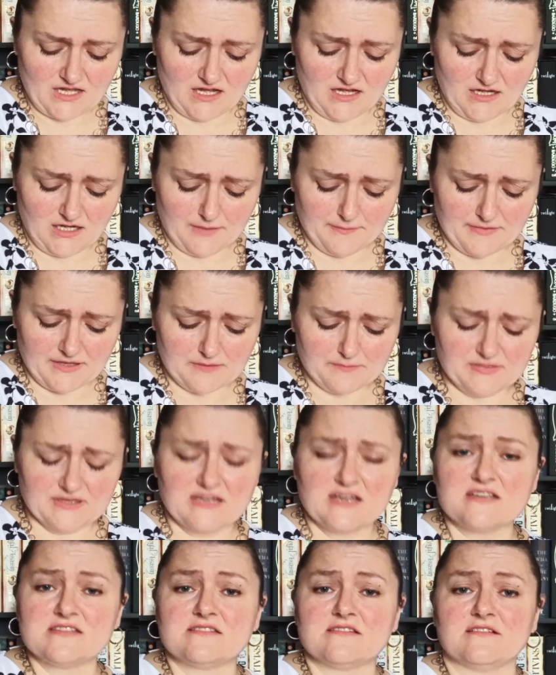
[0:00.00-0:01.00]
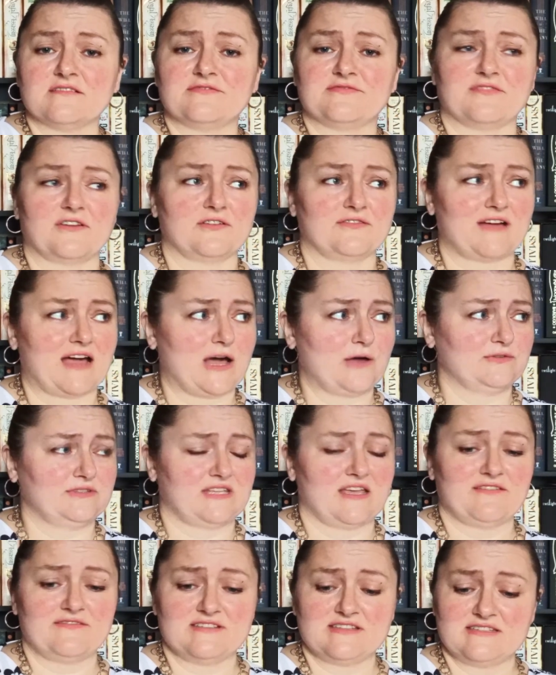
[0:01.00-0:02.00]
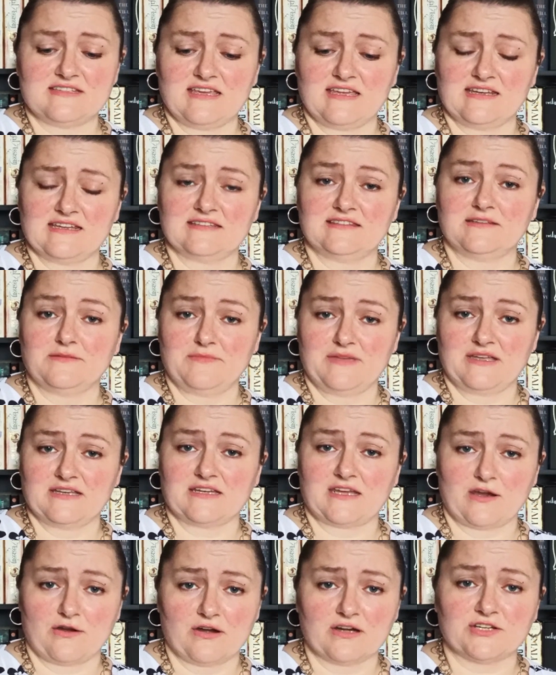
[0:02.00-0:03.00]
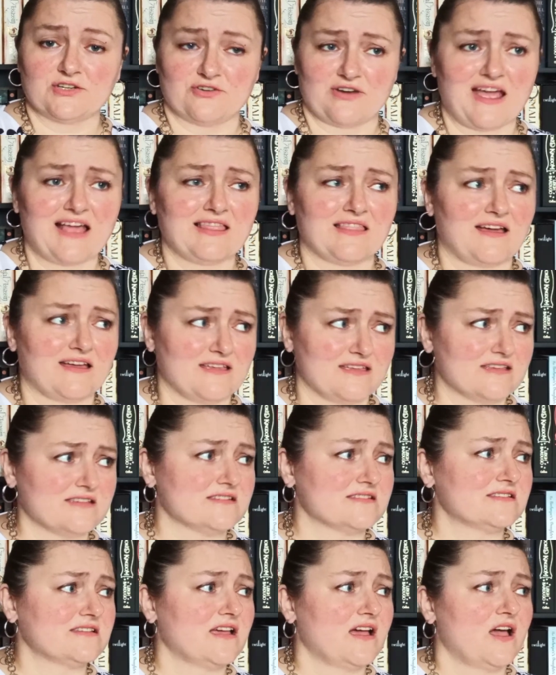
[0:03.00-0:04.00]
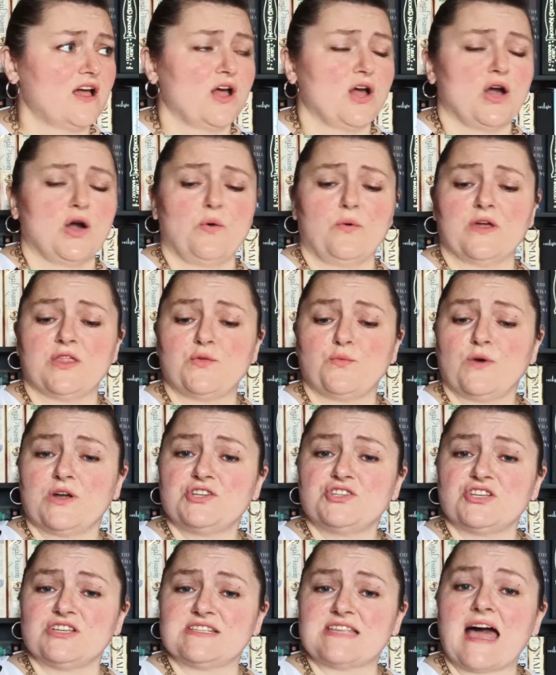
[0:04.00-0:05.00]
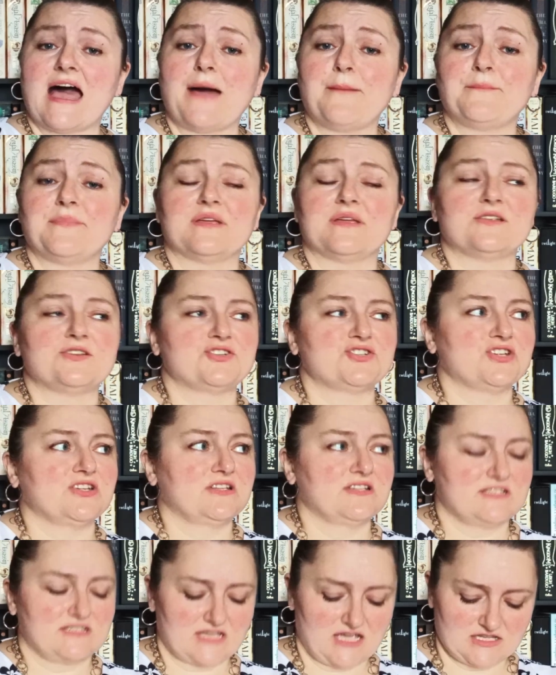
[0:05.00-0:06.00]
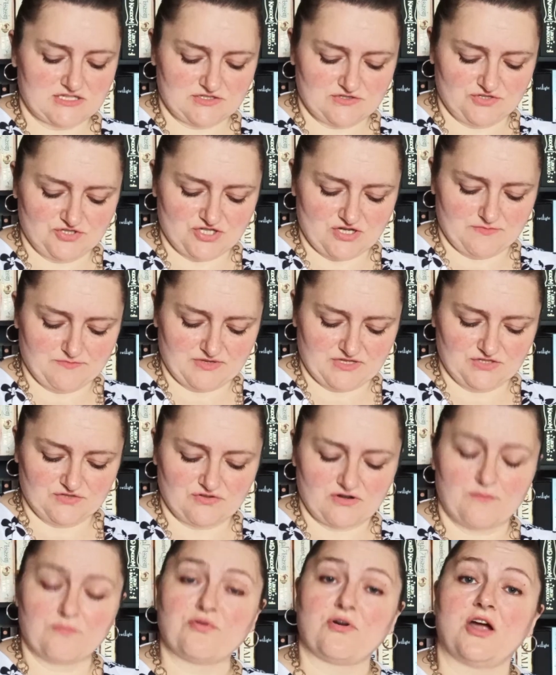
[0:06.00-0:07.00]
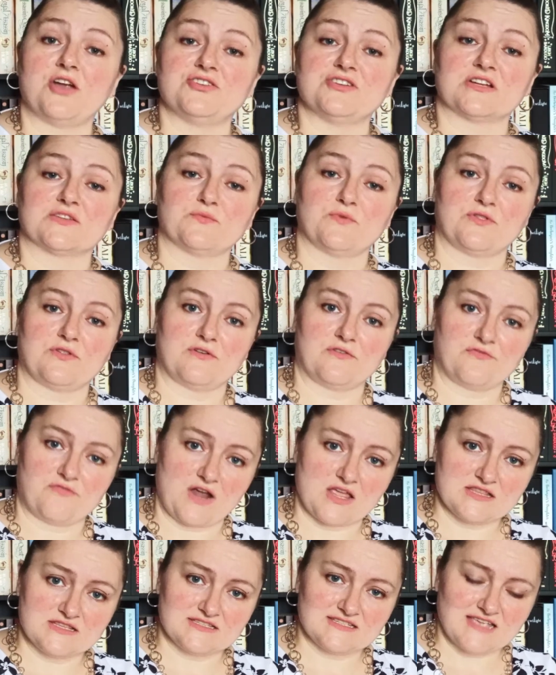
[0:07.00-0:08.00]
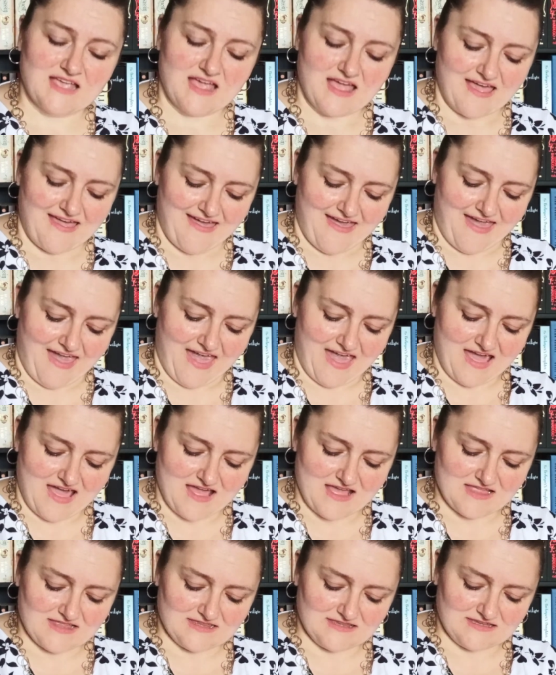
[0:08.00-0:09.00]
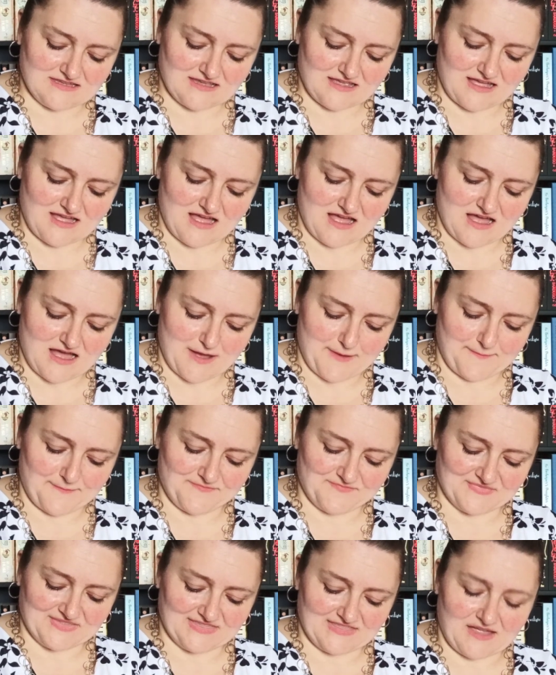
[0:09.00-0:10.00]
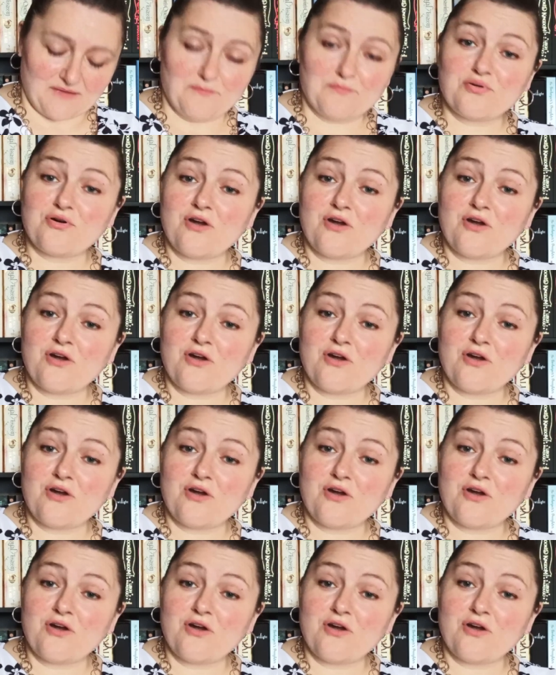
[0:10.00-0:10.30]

and because of how devastated the main character Ella is with what just happened, she decides to jump into a project with her friends. And that